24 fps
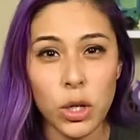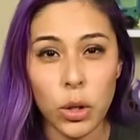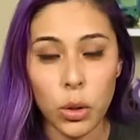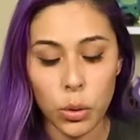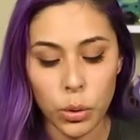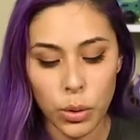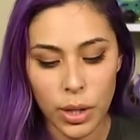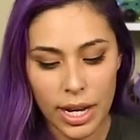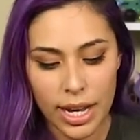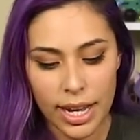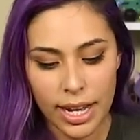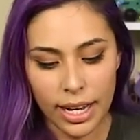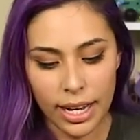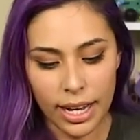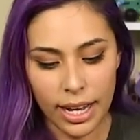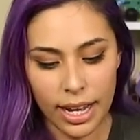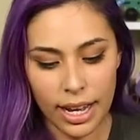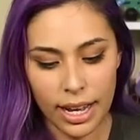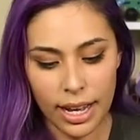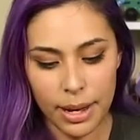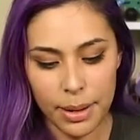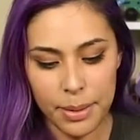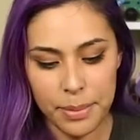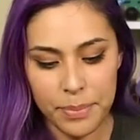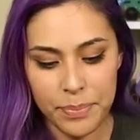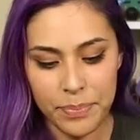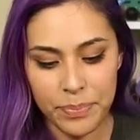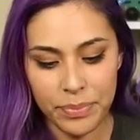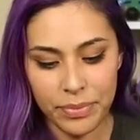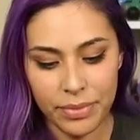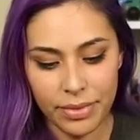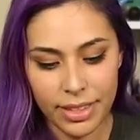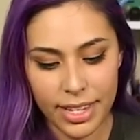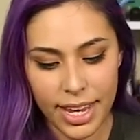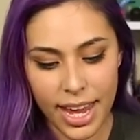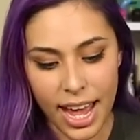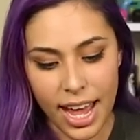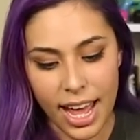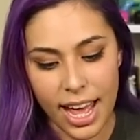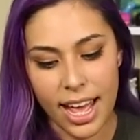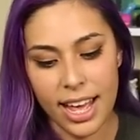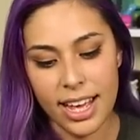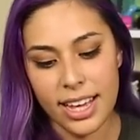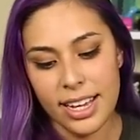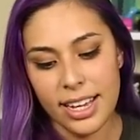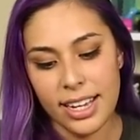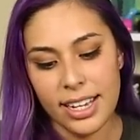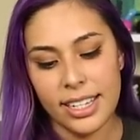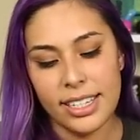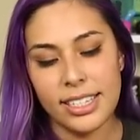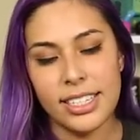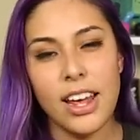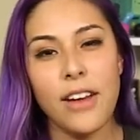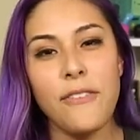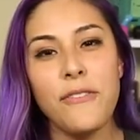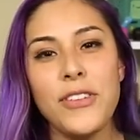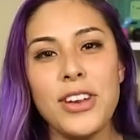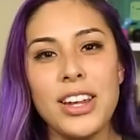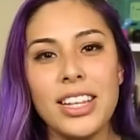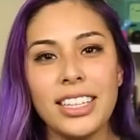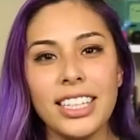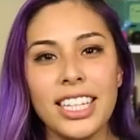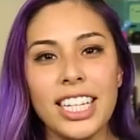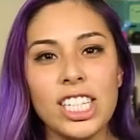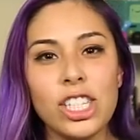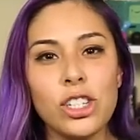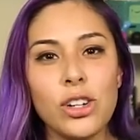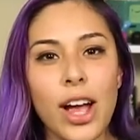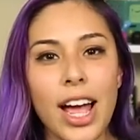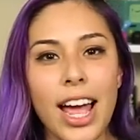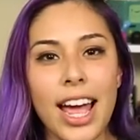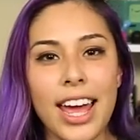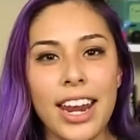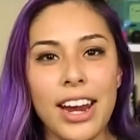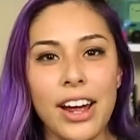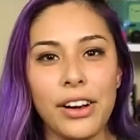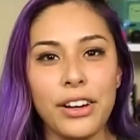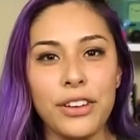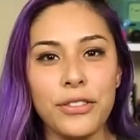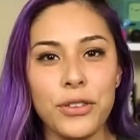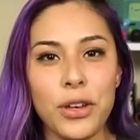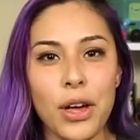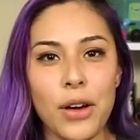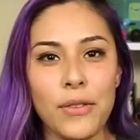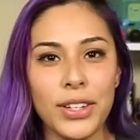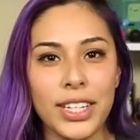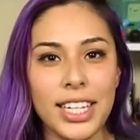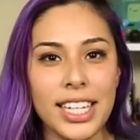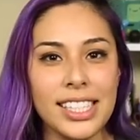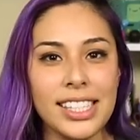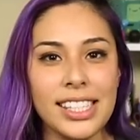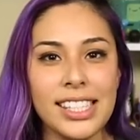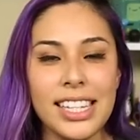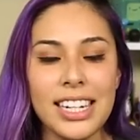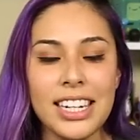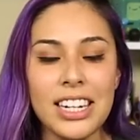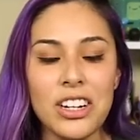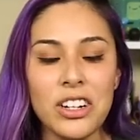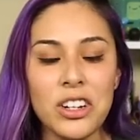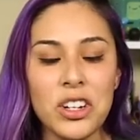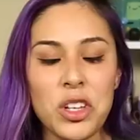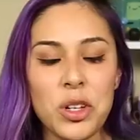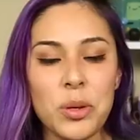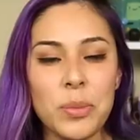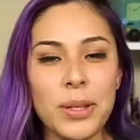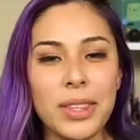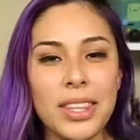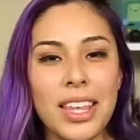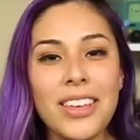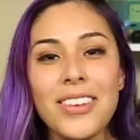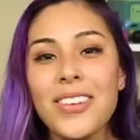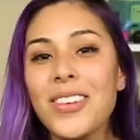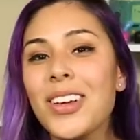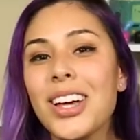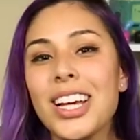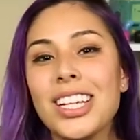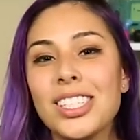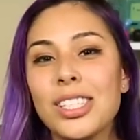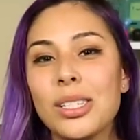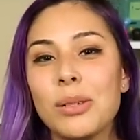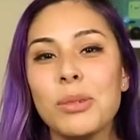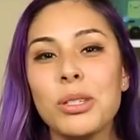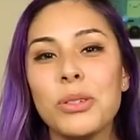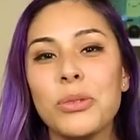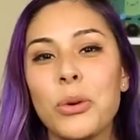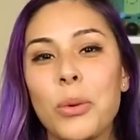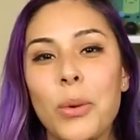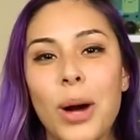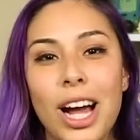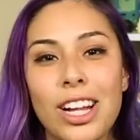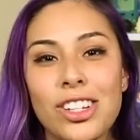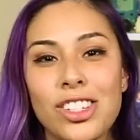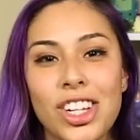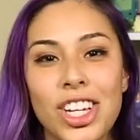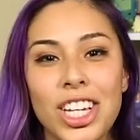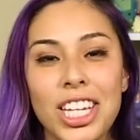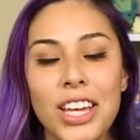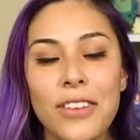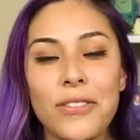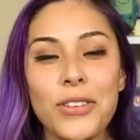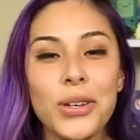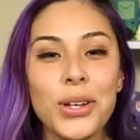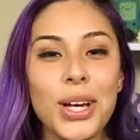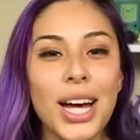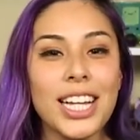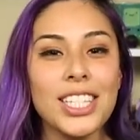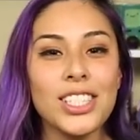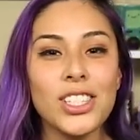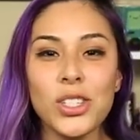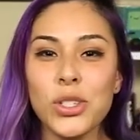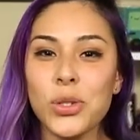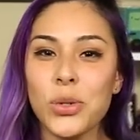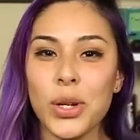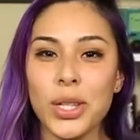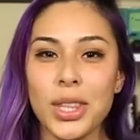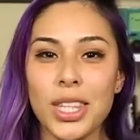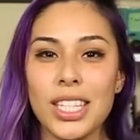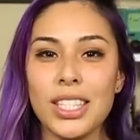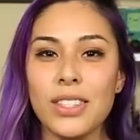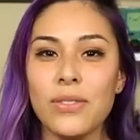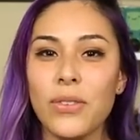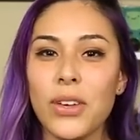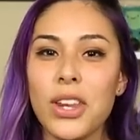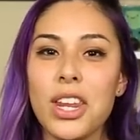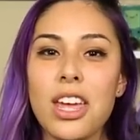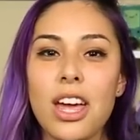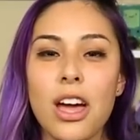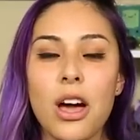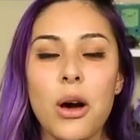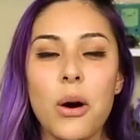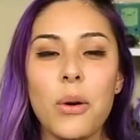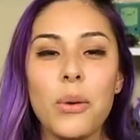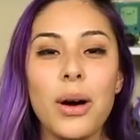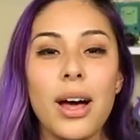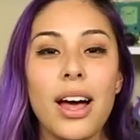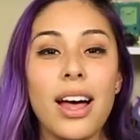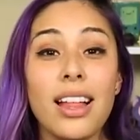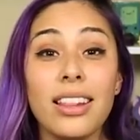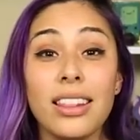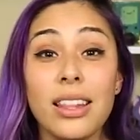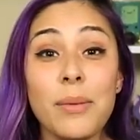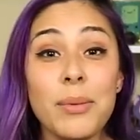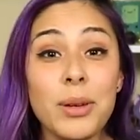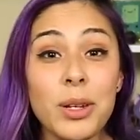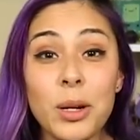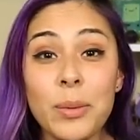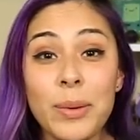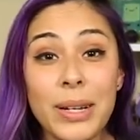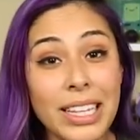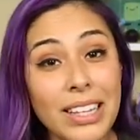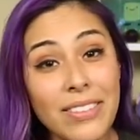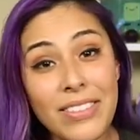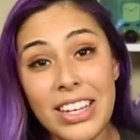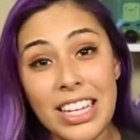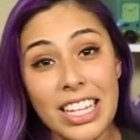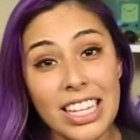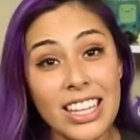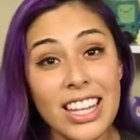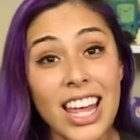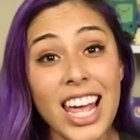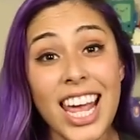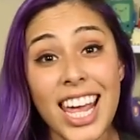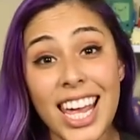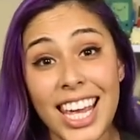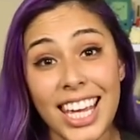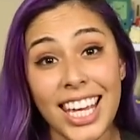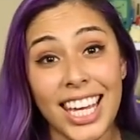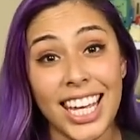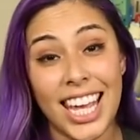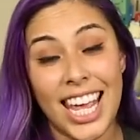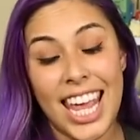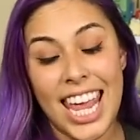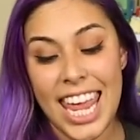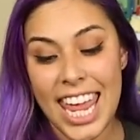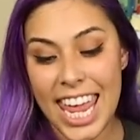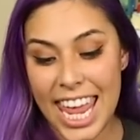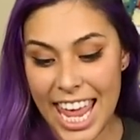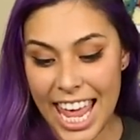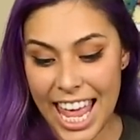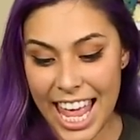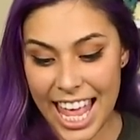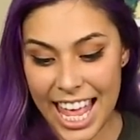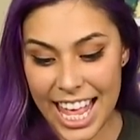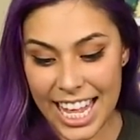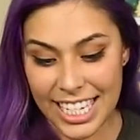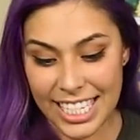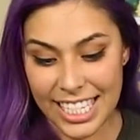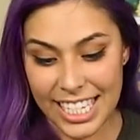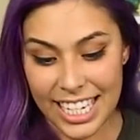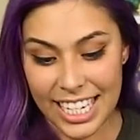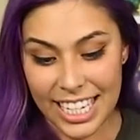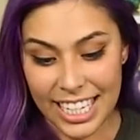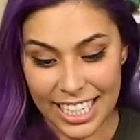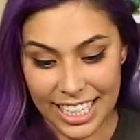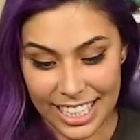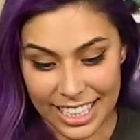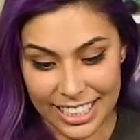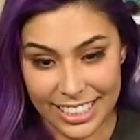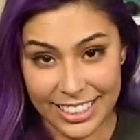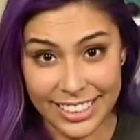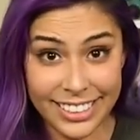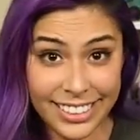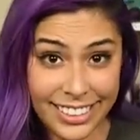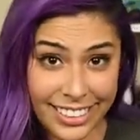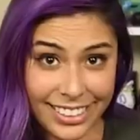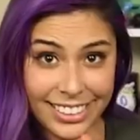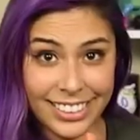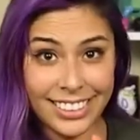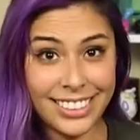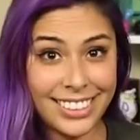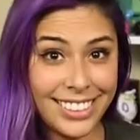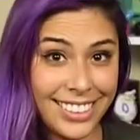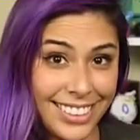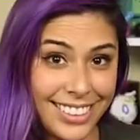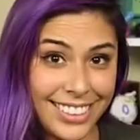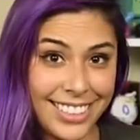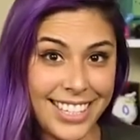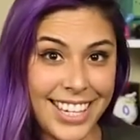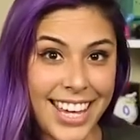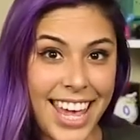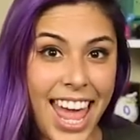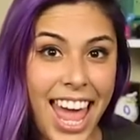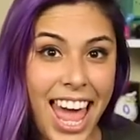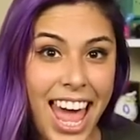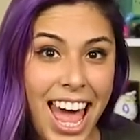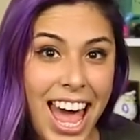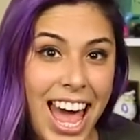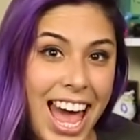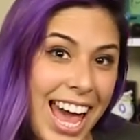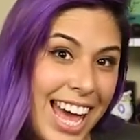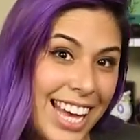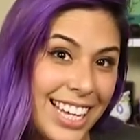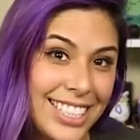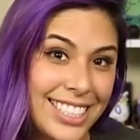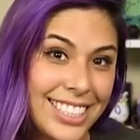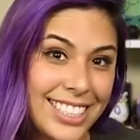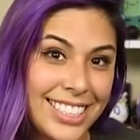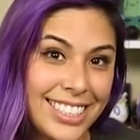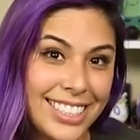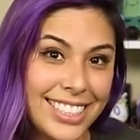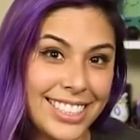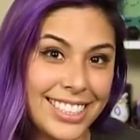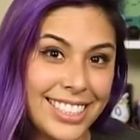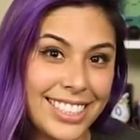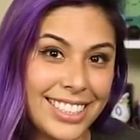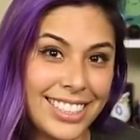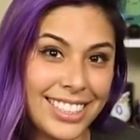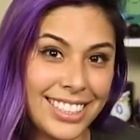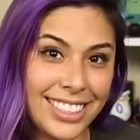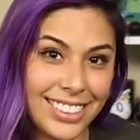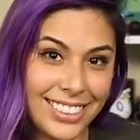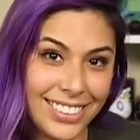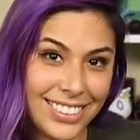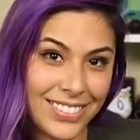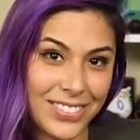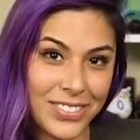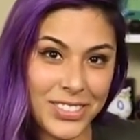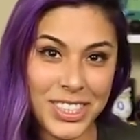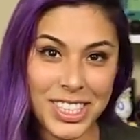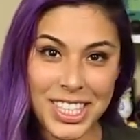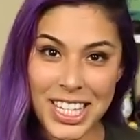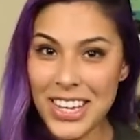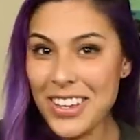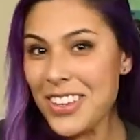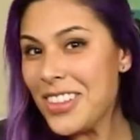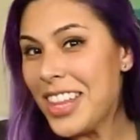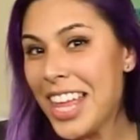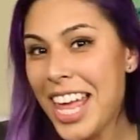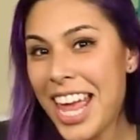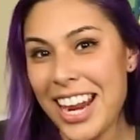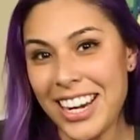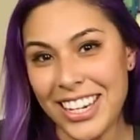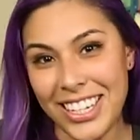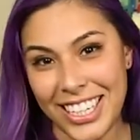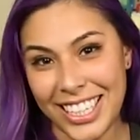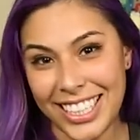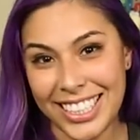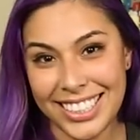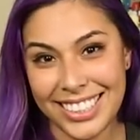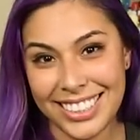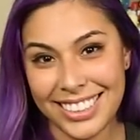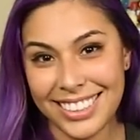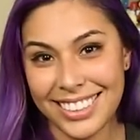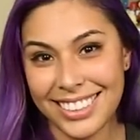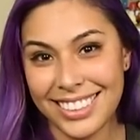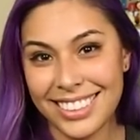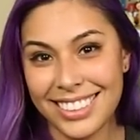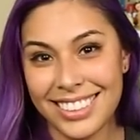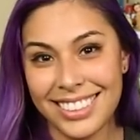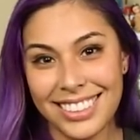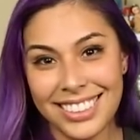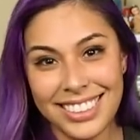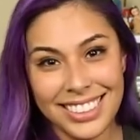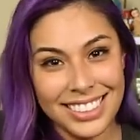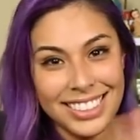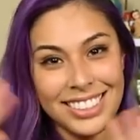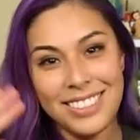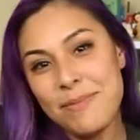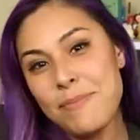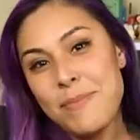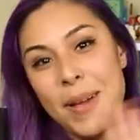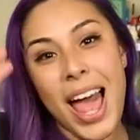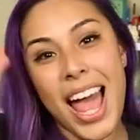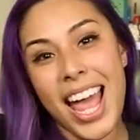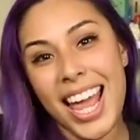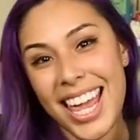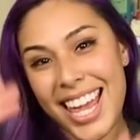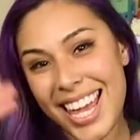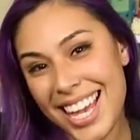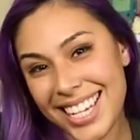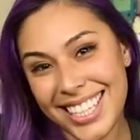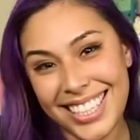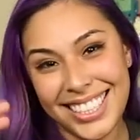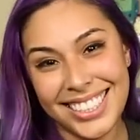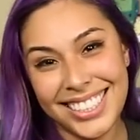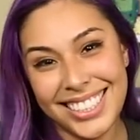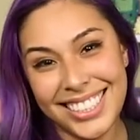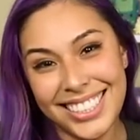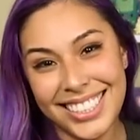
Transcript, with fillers: So um, yeah, definitely try it out if you have a Kitson near you. But thank you guys so much for watching. If you guys enjoyed this video, let me know by leaving a like, and yeah, we'll see you later. Bye.